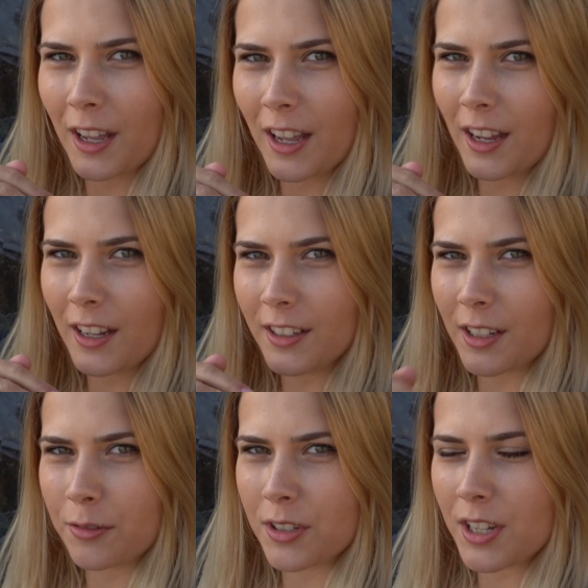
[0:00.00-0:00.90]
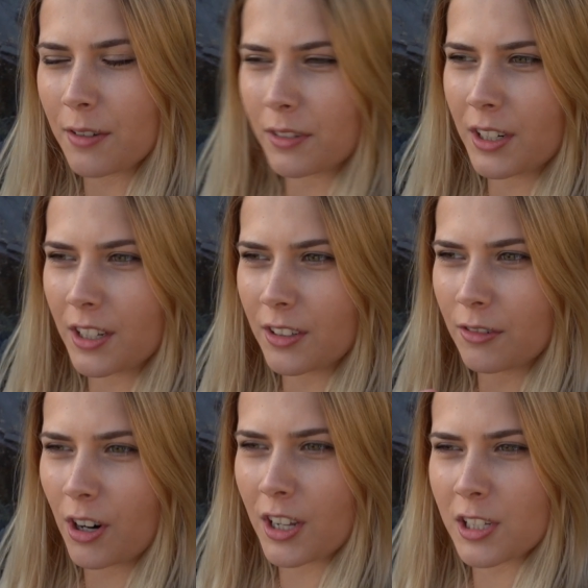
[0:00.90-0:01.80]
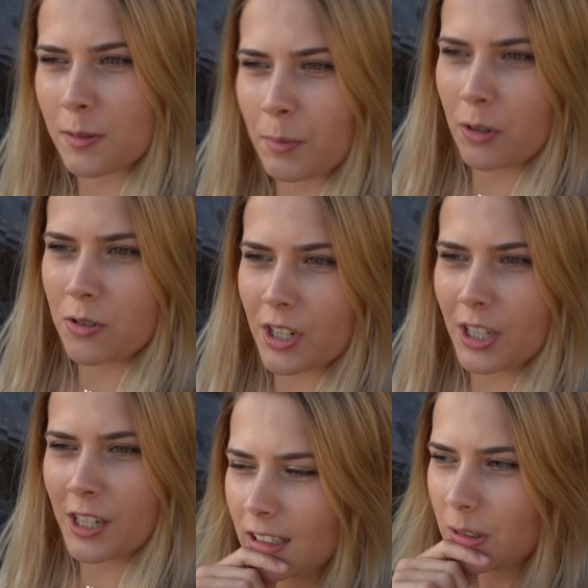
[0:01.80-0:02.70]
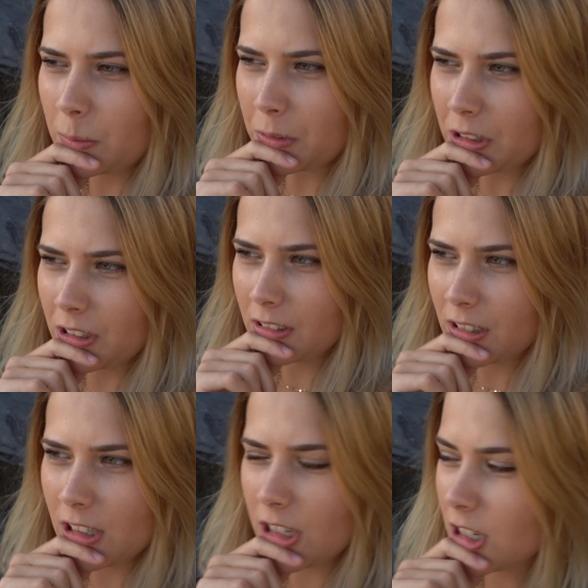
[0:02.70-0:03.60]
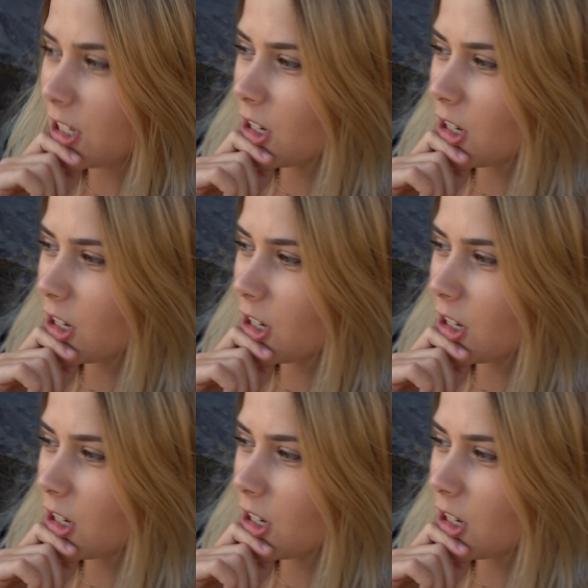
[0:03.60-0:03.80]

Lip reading: and if you're definitely at the right exposure. But is this a